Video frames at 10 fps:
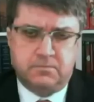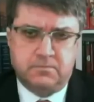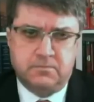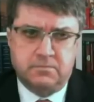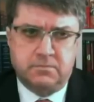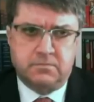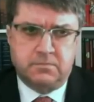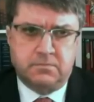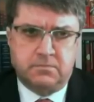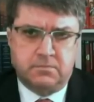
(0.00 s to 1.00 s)

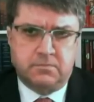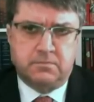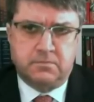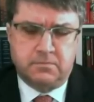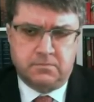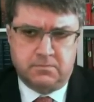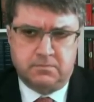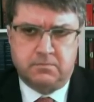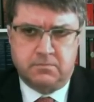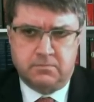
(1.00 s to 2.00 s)

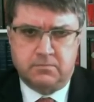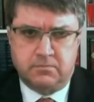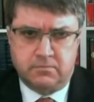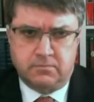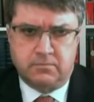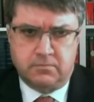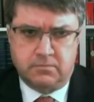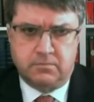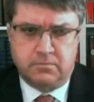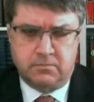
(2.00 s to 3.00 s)

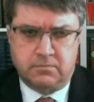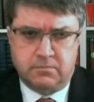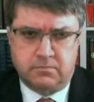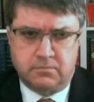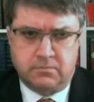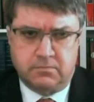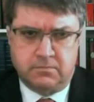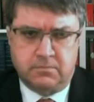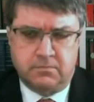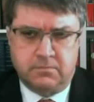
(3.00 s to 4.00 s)

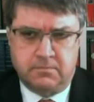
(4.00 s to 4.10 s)
This person isn't speaking.